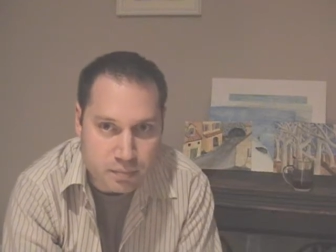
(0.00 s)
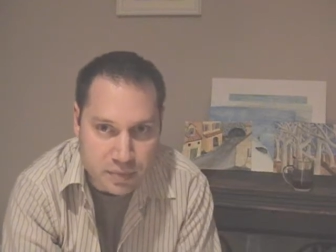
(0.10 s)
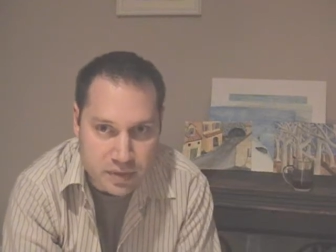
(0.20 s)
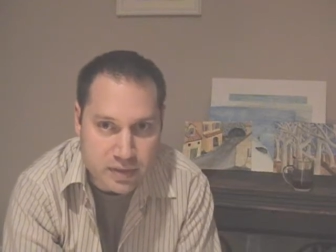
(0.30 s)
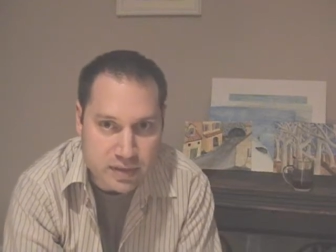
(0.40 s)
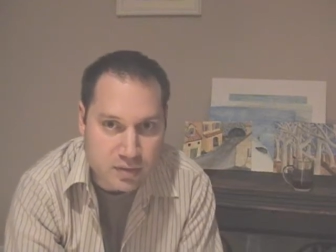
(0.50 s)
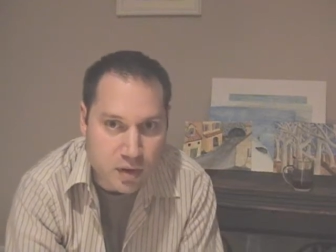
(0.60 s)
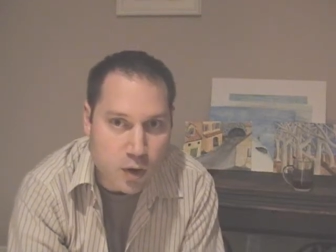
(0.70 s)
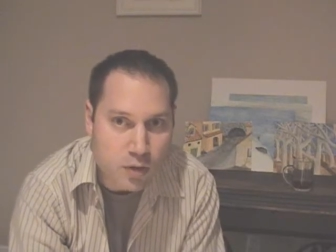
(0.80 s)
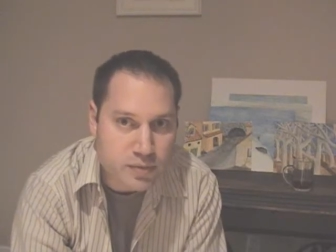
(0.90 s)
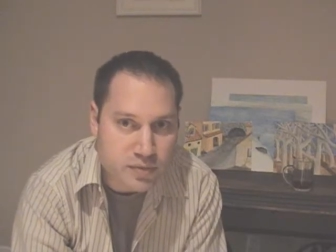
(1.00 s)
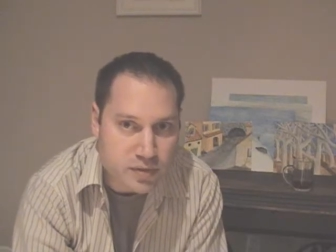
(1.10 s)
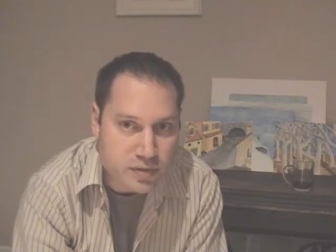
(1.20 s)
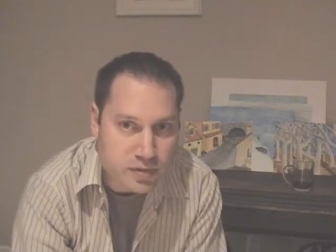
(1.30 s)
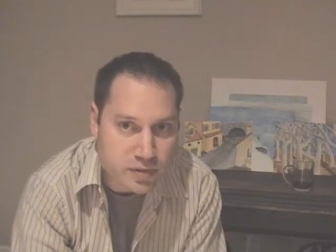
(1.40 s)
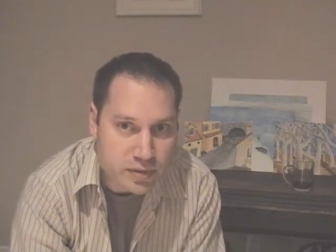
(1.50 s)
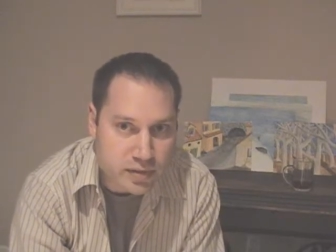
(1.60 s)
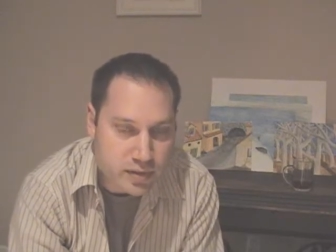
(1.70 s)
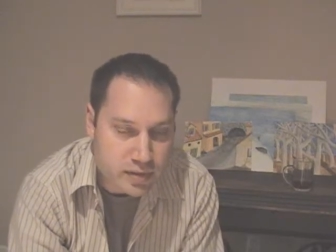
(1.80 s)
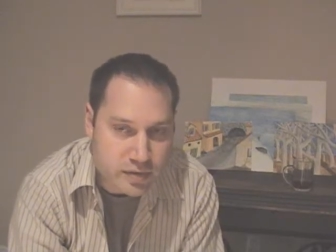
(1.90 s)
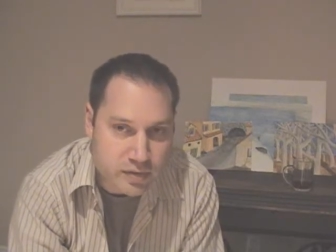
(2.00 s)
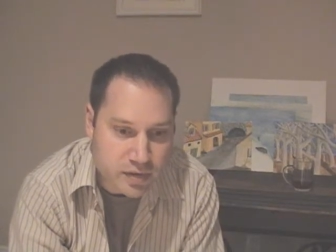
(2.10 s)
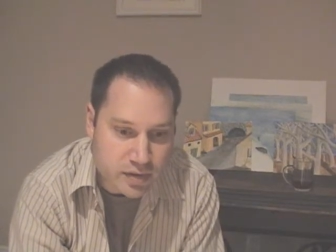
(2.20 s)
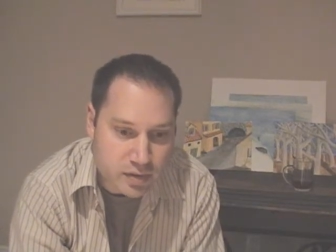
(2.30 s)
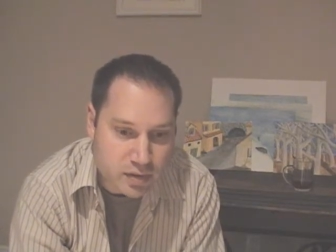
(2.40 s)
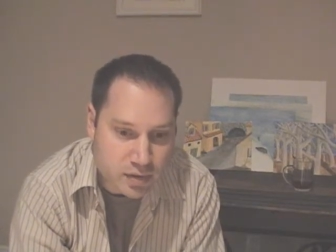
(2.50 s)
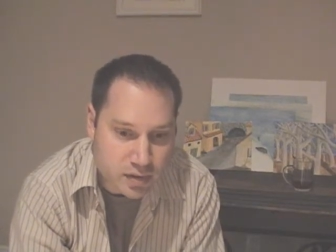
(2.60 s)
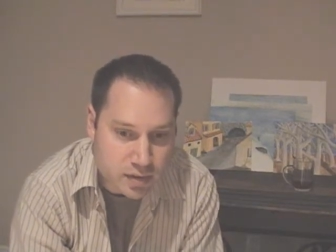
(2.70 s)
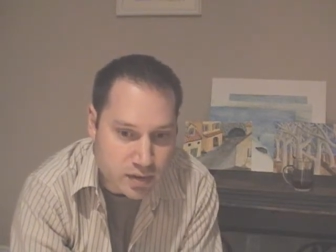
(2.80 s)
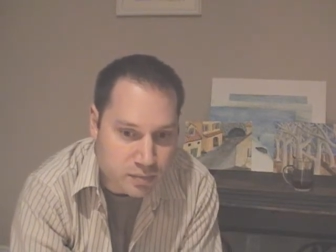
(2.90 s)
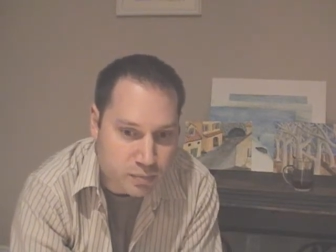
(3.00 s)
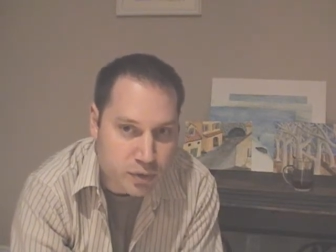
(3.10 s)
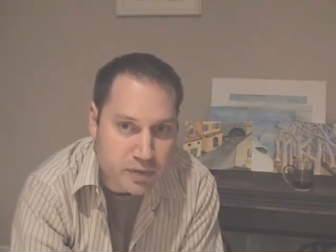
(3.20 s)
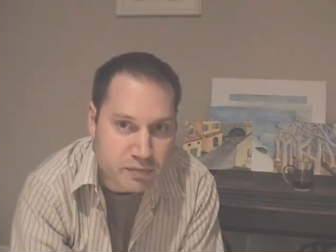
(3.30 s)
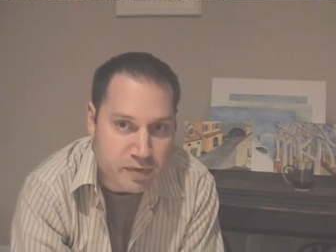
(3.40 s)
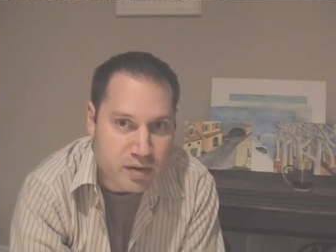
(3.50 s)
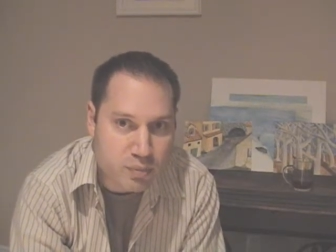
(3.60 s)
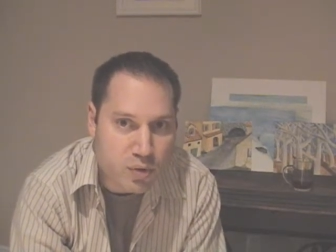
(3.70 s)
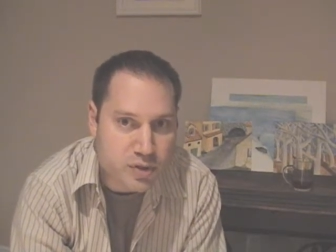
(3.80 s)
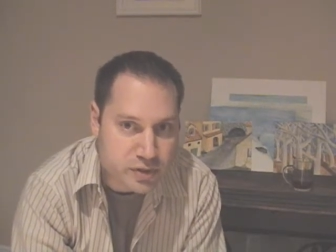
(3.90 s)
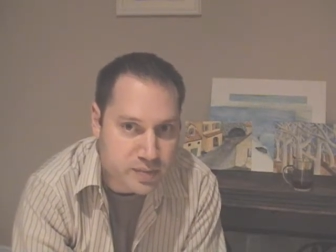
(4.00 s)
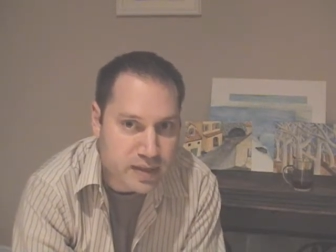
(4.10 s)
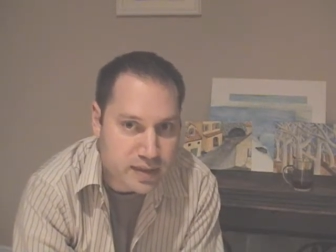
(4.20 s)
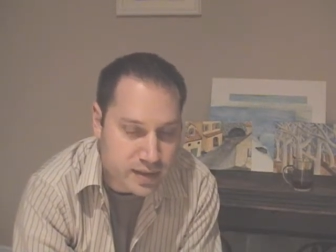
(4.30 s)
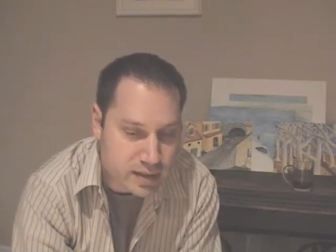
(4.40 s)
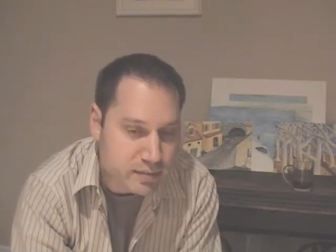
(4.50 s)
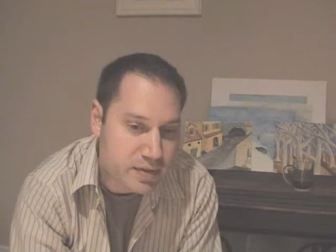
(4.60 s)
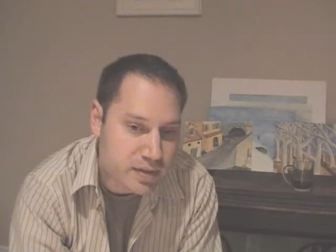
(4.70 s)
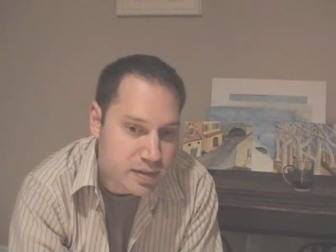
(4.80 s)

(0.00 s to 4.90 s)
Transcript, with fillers: building homes is is a a pretty fair portion of my income.